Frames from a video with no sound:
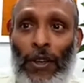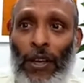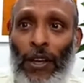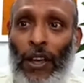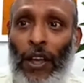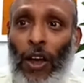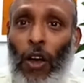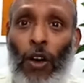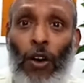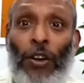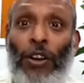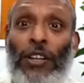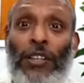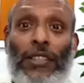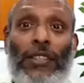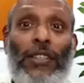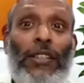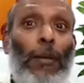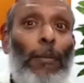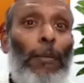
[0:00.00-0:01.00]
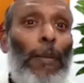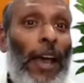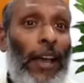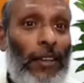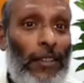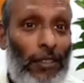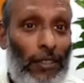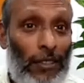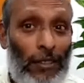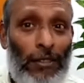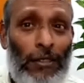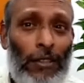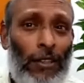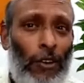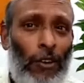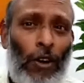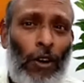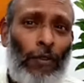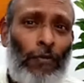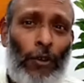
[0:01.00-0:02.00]
Or it's in the bat,
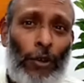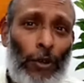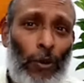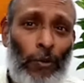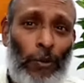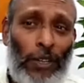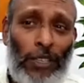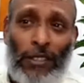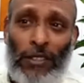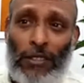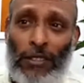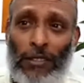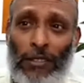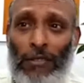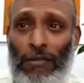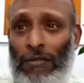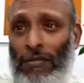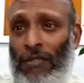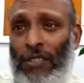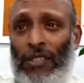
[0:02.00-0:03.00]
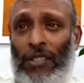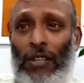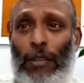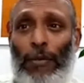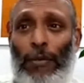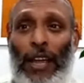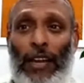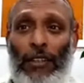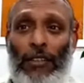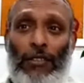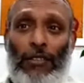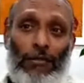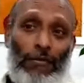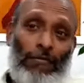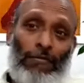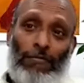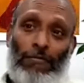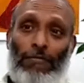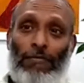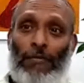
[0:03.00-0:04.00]
not for humans. It's in the bat.
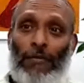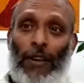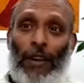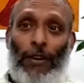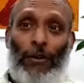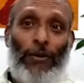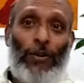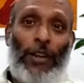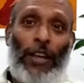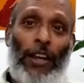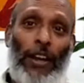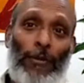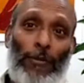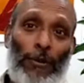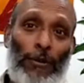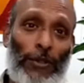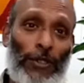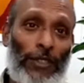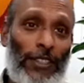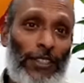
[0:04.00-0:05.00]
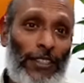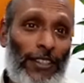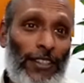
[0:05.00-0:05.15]
I don't care about it.